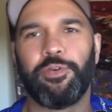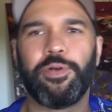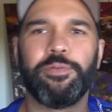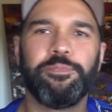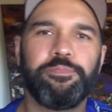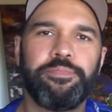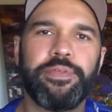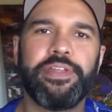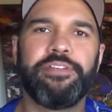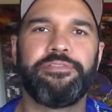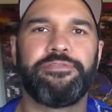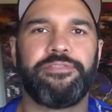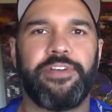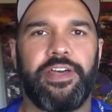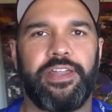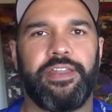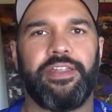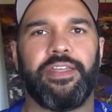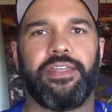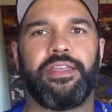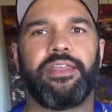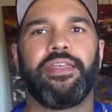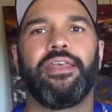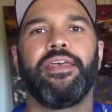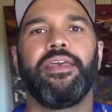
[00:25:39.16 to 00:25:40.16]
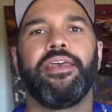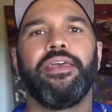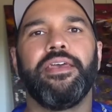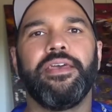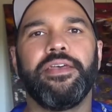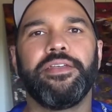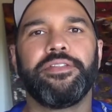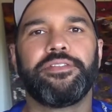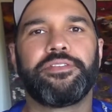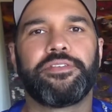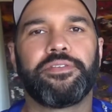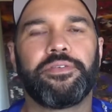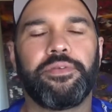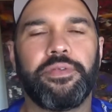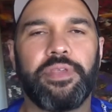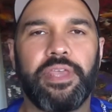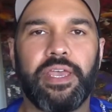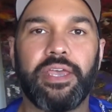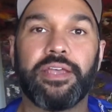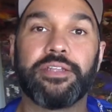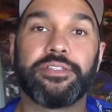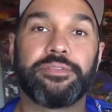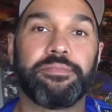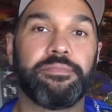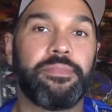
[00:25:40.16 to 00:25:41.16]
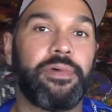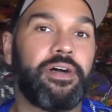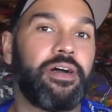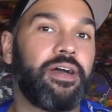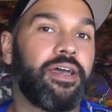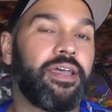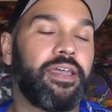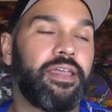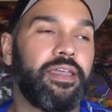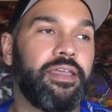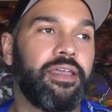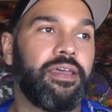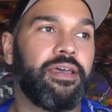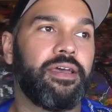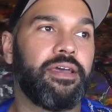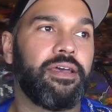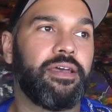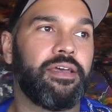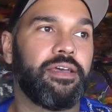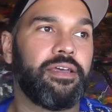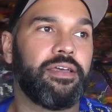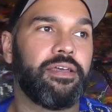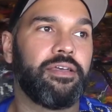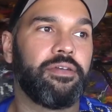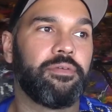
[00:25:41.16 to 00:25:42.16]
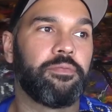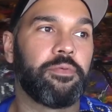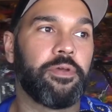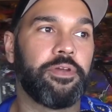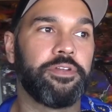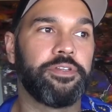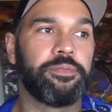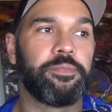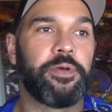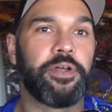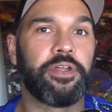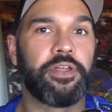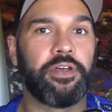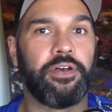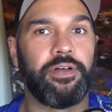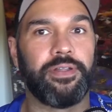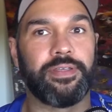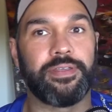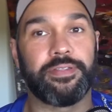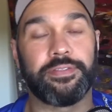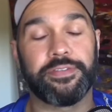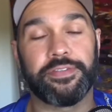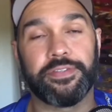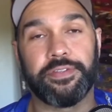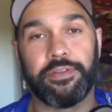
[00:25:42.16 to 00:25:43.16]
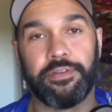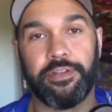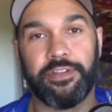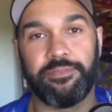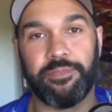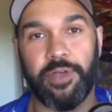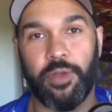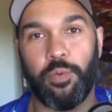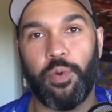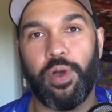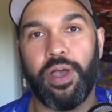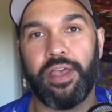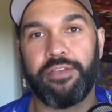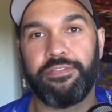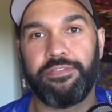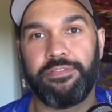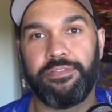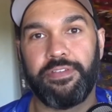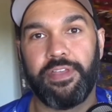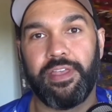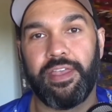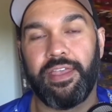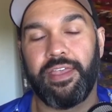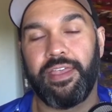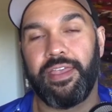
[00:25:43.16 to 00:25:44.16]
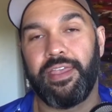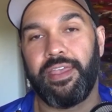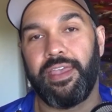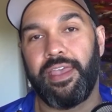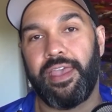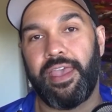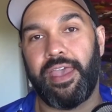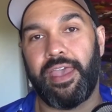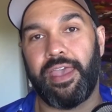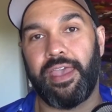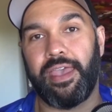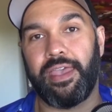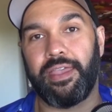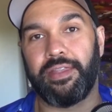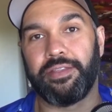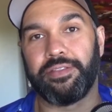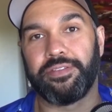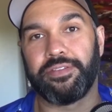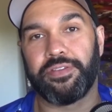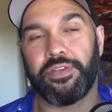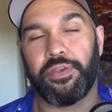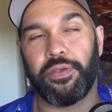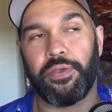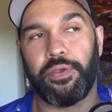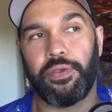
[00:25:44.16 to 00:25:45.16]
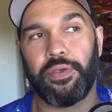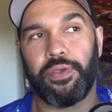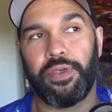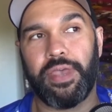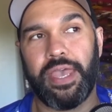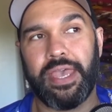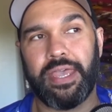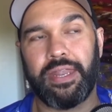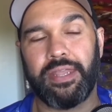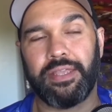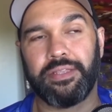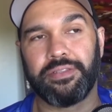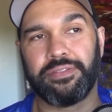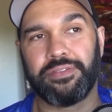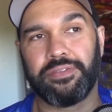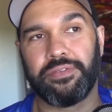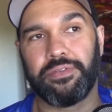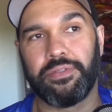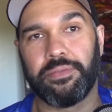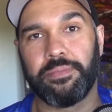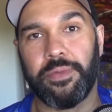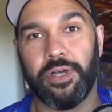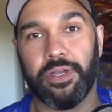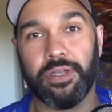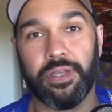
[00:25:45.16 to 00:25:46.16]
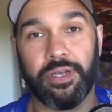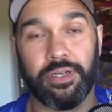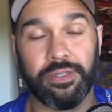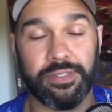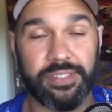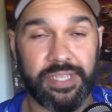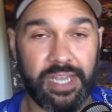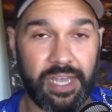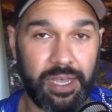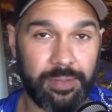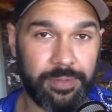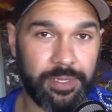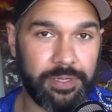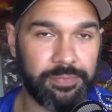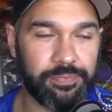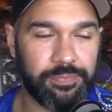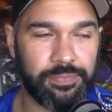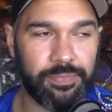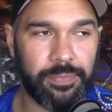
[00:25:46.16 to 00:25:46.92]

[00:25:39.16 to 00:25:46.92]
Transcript: bit of funding to get my Road to Mongolia, the story of my wife and her heading to the Mongol Derby,